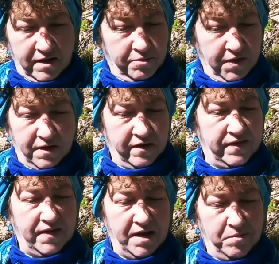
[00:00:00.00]
with their
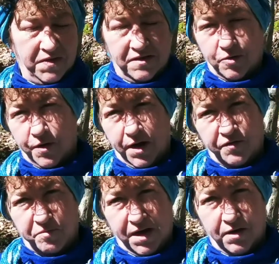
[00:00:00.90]
same story
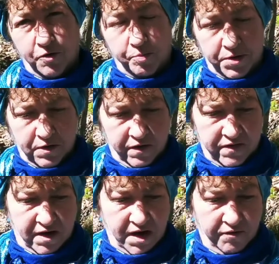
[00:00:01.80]
of mango peels
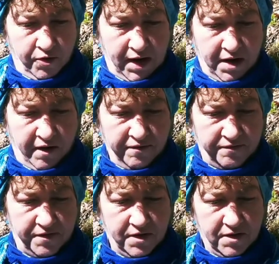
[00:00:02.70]
and never enough.
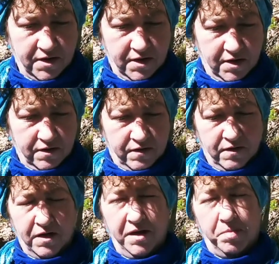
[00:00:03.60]

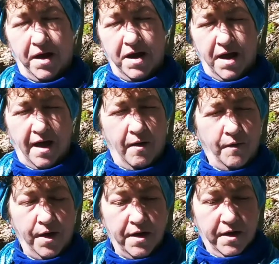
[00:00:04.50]
Surely by
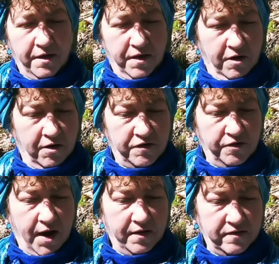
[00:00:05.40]
now there are
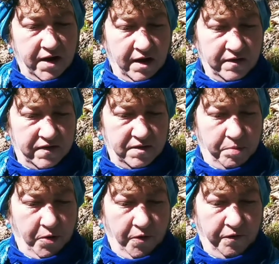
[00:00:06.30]
trash cans to
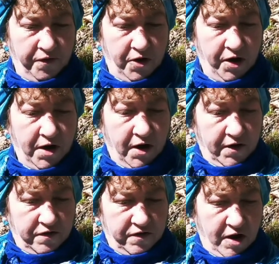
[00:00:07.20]
pilfer,
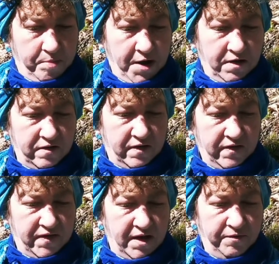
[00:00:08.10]
sharp edges
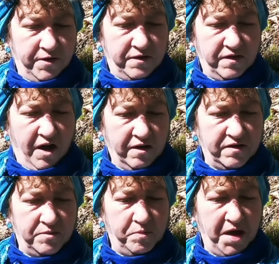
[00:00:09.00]
safely tucked
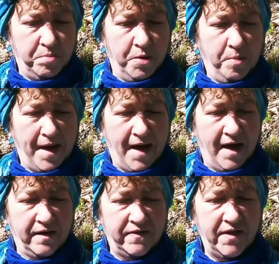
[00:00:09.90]
in paper
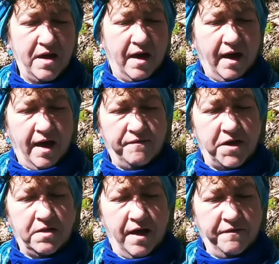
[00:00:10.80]
bags,
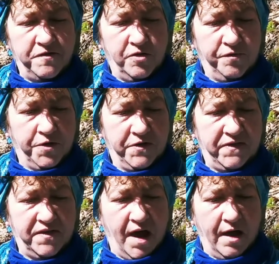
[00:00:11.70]
heavy leftovers
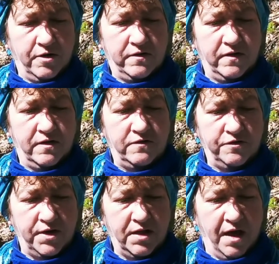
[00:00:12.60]
scattered to the
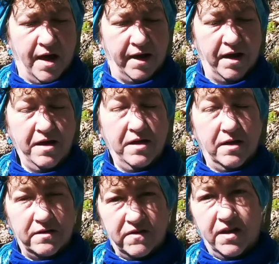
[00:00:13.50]
tree line.
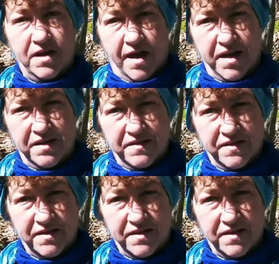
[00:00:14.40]
Tonight,